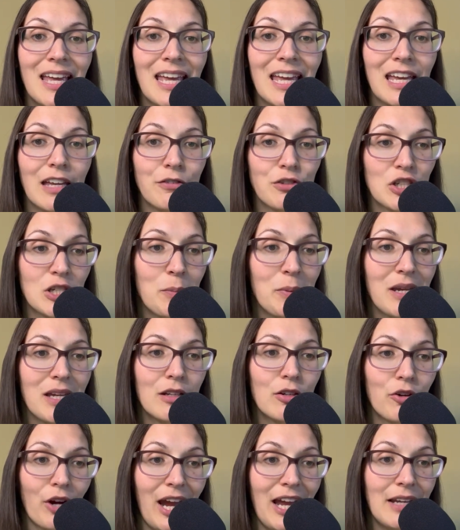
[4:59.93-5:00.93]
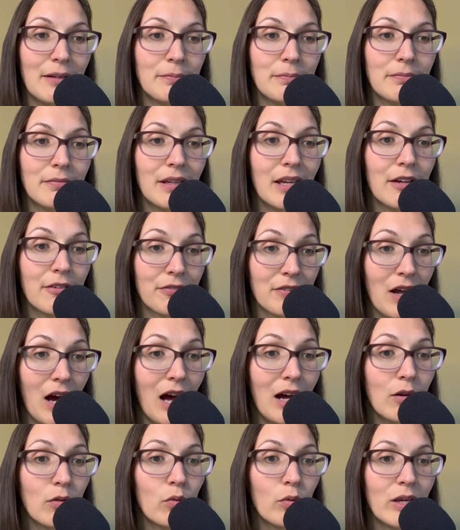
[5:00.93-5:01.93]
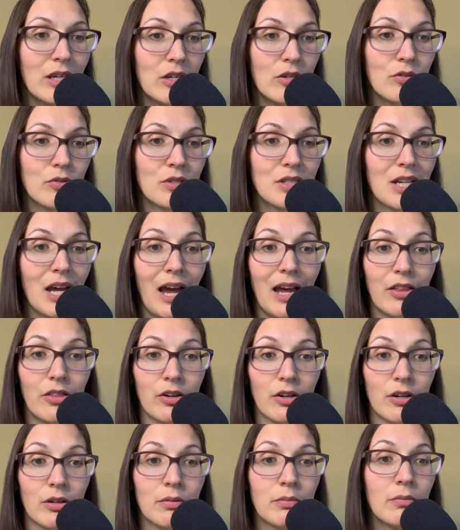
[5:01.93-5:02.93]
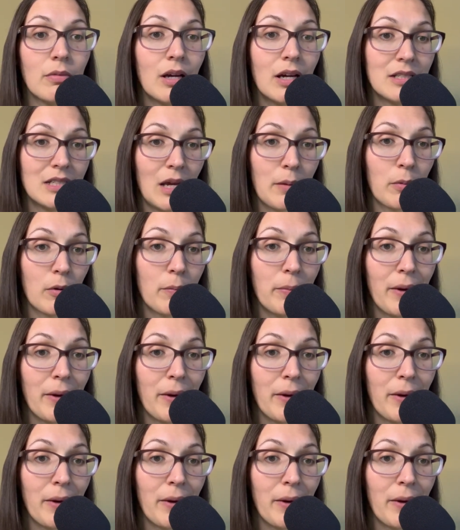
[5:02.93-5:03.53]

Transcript: If she peed, great. If not, we used either a diaper